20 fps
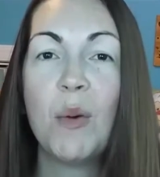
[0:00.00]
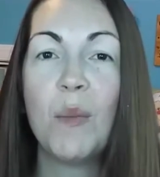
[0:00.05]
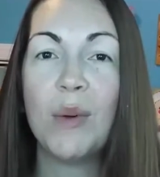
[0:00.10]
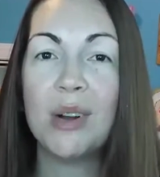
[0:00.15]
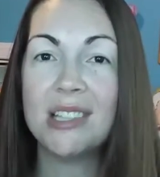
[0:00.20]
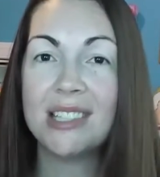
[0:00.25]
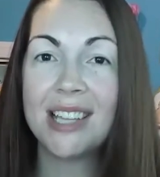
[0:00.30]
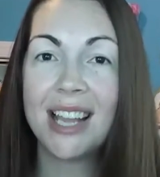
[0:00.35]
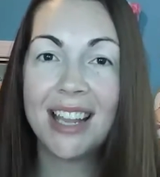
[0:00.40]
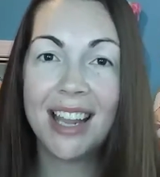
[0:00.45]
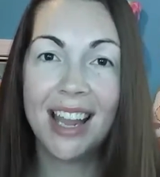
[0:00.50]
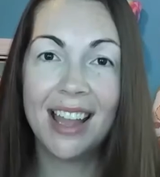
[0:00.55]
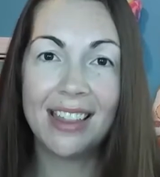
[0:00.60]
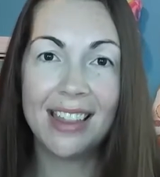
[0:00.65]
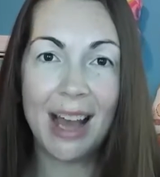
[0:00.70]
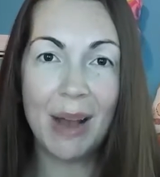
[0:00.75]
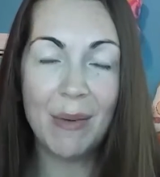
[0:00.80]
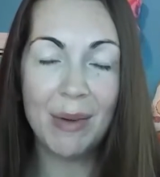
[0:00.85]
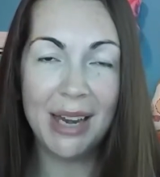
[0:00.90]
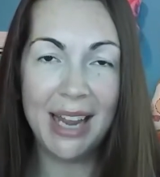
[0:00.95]
Once I get
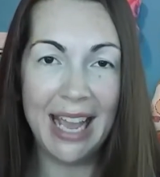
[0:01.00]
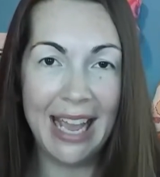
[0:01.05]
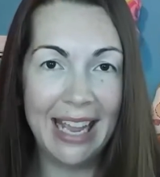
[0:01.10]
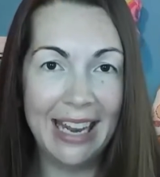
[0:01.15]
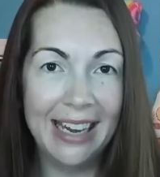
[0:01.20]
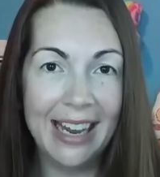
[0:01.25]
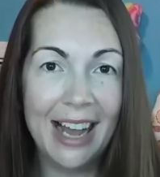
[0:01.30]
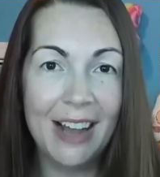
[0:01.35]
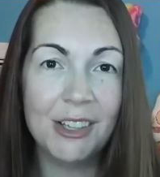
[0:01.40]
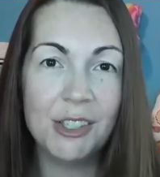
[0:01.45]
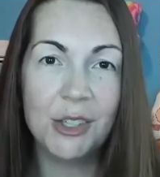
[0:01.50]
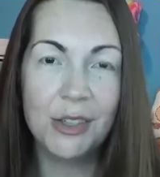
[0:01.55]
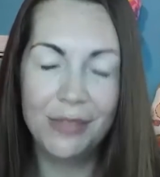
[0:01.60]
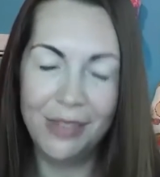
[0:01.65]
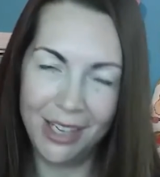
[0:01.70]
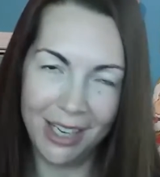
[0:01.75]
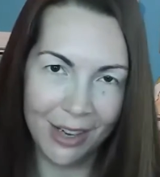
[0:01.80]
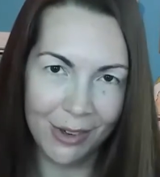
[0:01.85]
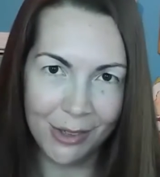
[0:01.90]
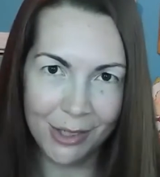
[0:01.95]
that one in, I'll do a
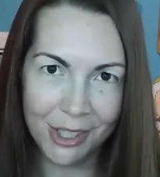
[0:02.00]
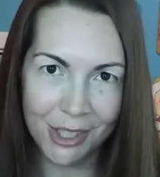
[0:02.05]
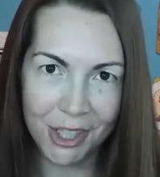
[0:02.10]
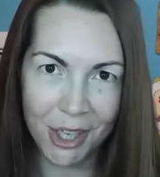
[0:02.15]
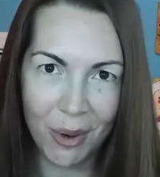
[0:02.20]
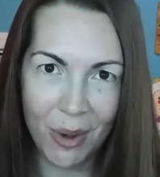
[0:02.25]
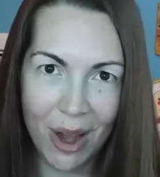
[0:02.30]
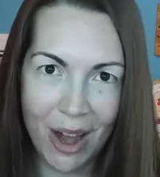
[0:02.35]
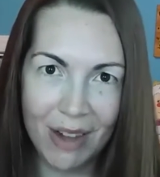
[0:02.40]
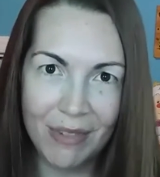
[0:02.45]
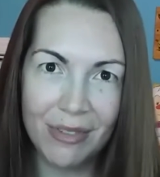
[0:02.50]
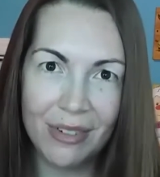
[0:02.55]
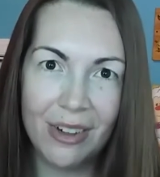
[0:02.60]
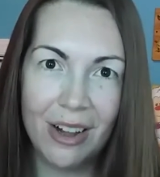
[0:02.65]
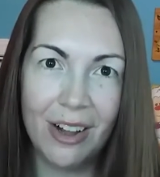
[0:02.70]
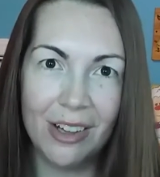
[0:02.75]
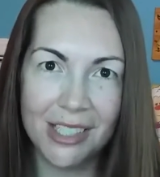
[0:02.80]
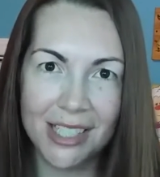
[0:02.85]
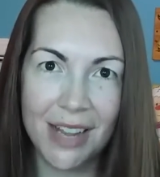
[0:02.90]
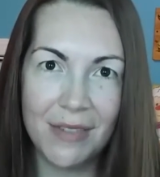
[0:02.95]
video to show off
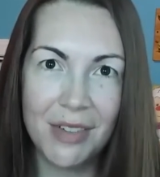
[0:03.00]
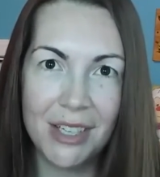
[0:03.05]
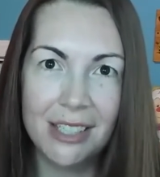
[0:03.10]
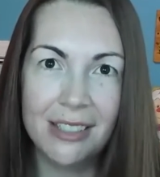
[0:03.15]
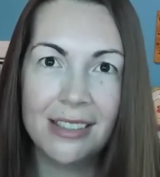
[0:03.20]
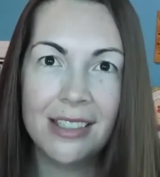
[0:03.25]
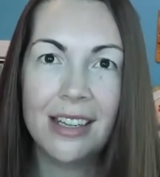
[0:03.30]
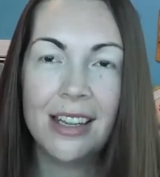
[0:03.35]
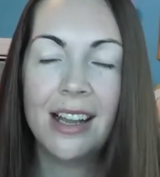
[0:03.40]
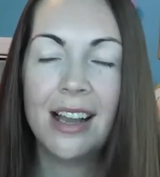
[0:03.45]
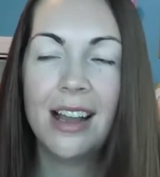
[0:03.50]
all 7.